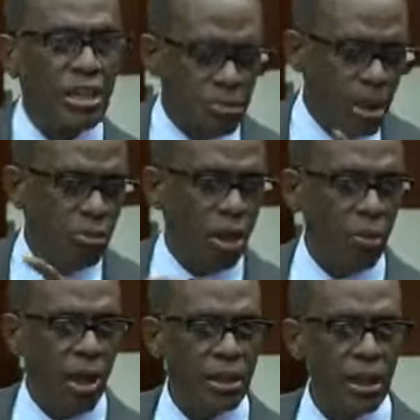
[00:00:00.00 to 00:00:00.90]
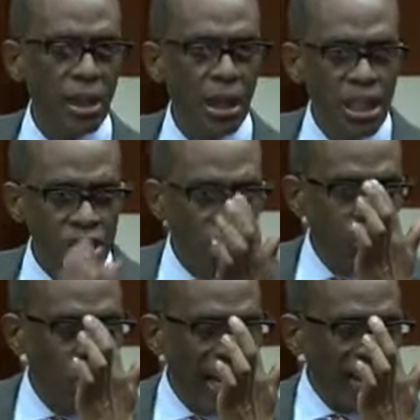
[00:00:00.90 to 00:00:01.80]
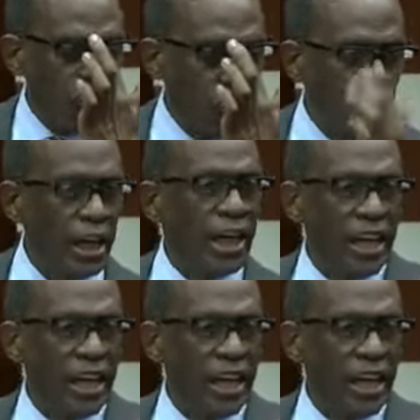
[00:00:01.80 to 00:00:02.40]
That's what I'm talking about. It's not no latitude.